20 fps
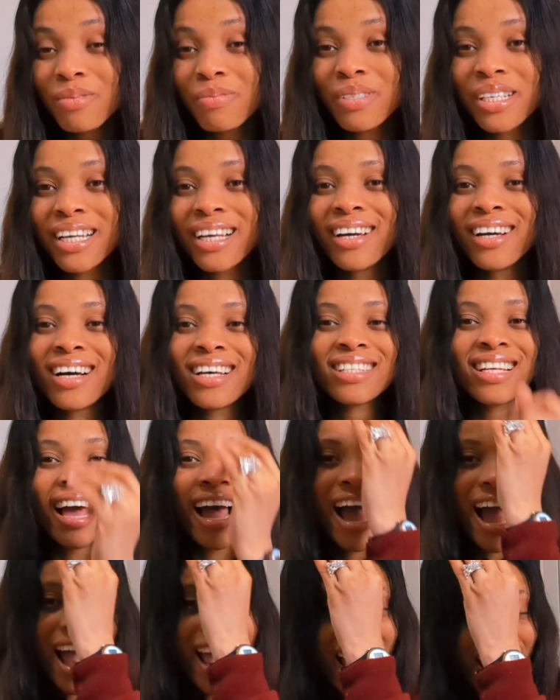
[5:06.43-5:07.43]
because
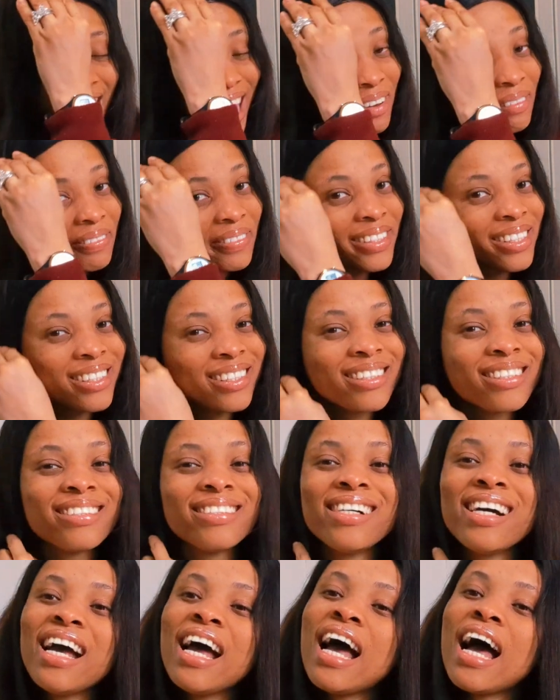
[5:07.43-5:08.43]
i have to